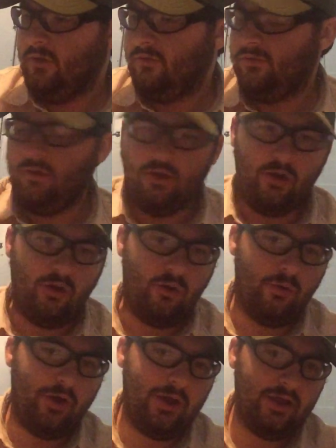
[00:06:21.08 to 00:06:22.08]

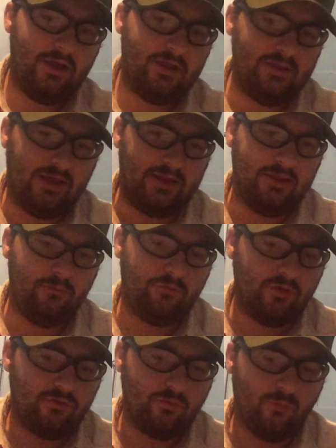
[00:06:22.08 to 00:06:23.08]
So that
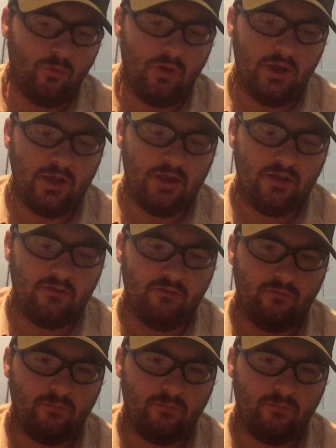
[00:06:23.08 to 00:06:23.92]
leaves us one